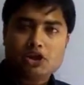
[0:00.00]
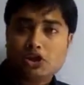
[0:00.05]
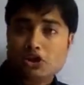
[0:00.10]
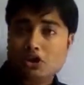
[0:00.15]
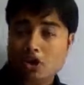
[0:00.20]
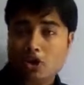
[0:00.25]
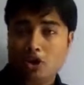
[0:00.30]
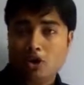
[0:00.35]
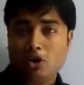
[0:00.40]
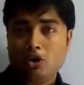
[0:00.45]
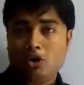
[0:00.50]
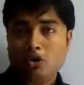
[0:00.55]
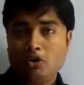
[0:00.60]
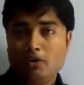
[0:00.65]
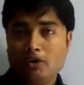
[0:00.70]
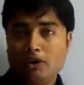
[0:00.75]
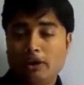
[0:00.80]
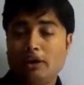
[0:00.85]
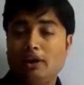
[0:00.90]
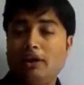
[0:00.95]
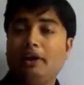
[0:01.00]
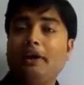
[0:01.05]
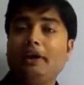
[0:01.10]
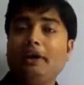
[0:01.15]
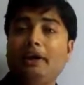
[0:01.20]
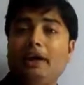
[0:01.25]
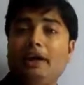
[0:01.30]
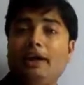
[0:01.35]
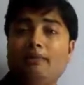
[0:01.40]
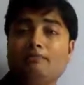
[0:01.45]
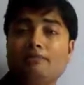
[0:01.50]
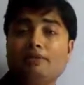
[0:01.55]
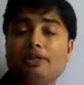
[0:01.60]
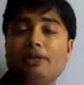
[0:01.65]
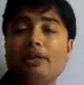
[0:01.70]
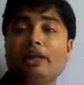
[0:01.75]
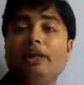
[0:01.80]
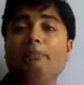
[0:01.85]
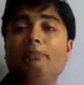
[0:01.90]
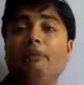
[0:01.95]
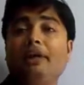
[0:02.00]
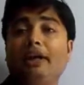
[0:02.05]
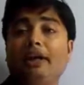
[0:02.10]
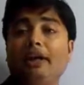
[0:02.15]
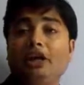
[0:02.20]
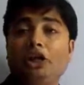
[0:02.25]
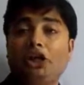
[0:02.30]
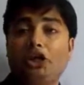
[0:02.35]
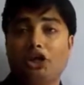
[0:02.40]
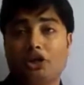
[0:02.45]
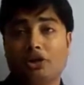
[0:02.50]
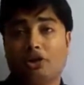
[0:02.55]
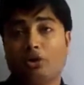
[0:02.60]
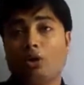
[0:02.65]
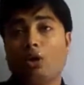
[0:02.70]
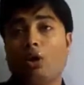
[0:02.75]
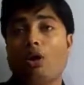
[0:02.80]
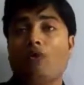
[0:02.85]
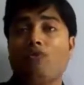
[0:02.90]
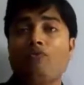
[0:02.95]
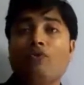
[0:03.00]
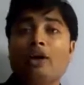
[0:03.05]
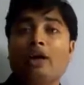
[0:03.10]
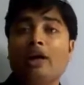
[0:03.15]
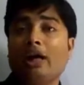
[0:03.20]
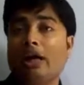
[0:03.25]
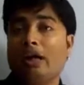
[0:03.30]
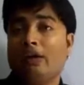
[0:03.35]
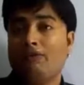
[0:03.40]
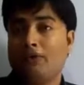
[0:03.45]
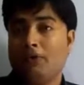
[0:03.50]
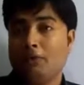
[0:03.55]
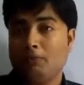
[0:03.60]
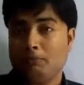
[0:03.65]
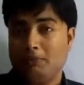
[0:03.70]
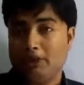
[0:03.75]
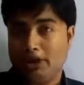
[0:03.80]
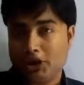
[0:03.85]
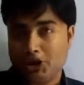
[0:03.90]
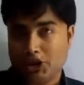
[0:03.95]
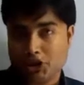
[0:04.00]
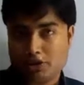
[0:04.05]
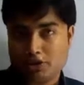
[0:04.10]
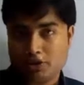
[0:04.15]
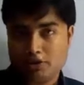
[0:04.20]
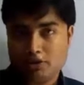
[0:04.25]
So here comes the limitation of a galvanometer.